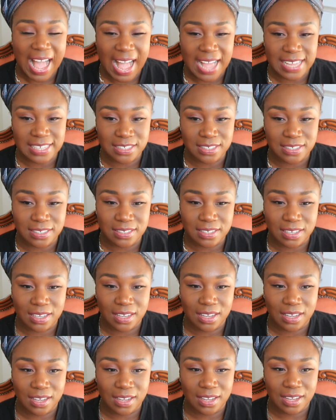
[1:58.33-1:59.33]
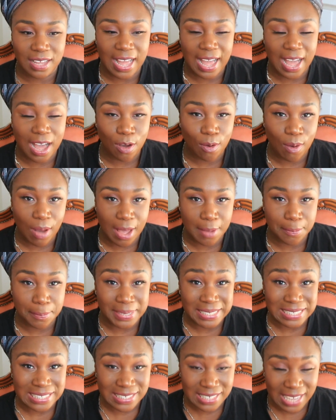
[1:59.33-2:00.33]
And how I
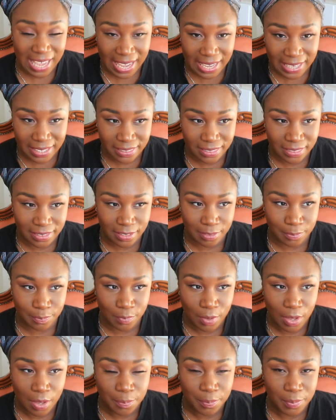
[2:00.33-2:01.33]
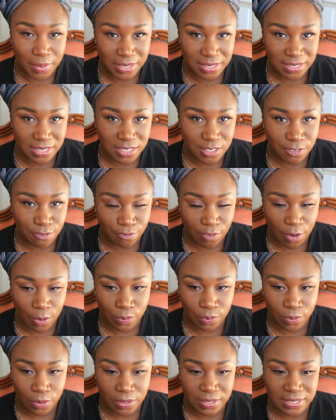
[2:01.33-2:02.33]
maintain them, because it's
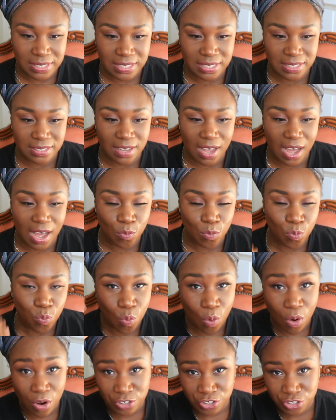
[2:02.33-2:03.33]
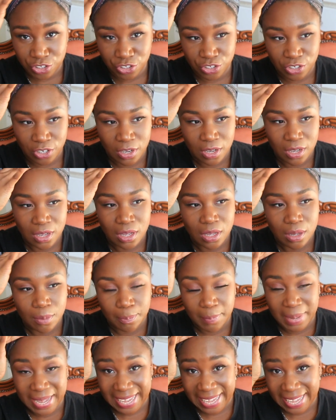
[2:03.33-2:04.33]
faux locks, is wash
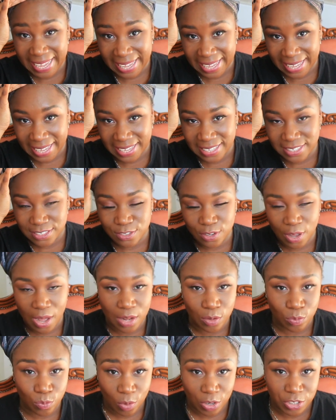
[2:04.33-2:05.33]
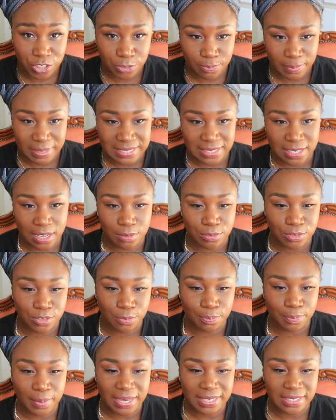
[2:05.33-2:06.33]
my hair. So I wash my scalp.
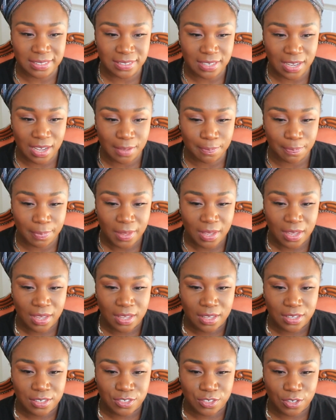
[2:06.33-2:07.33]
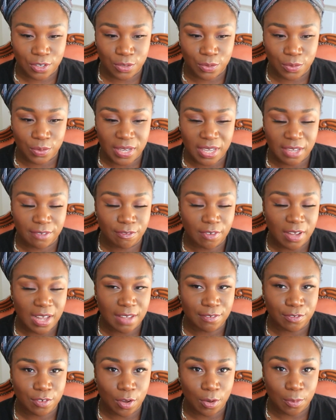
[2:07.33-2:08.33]
So by the time, so if
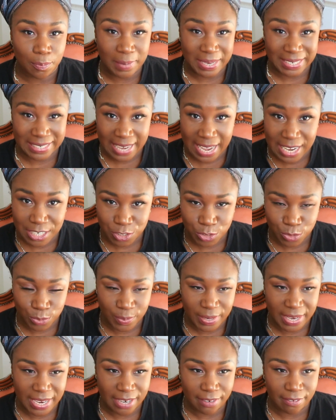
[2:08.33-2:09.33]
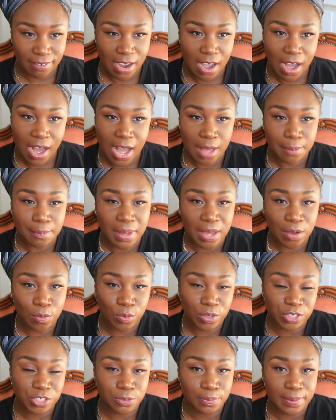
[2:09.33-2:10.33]
I've got my natural hair out, I might
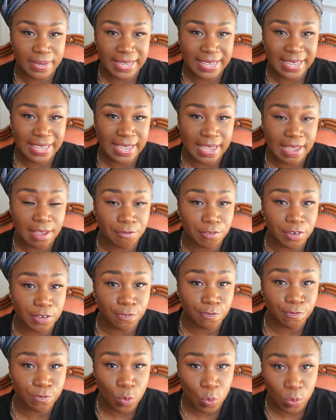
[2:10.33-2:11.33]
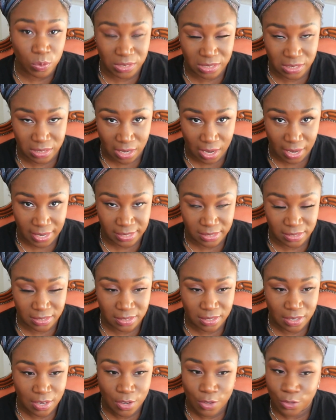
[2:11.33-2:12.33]
wash my hair every
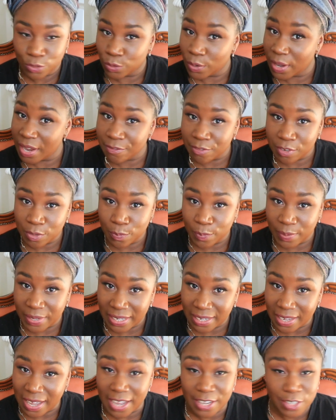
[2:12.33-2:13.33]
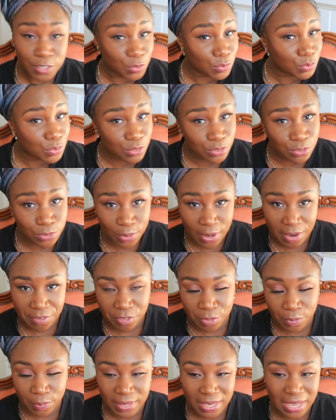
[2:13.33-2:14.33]
fortnight. Not every week. I used to do
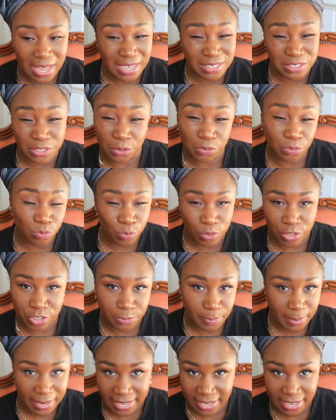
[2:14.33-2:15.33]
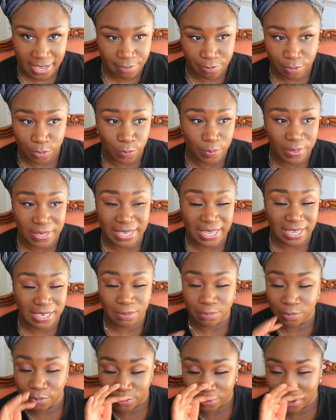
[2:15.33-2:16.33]
every week. I don't wash my hair every week
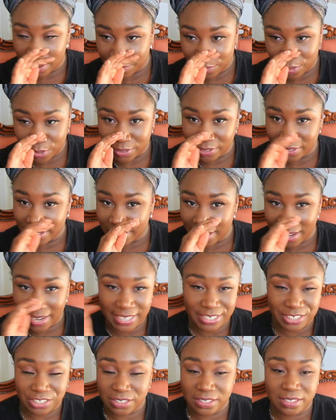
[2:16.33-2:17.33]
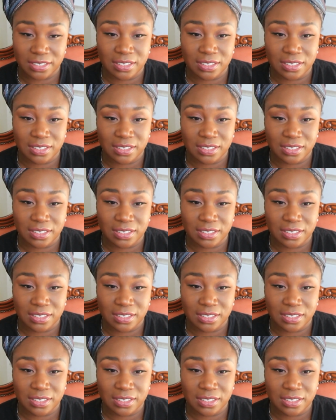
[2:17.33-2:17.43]
anymore. I'm not going to lie.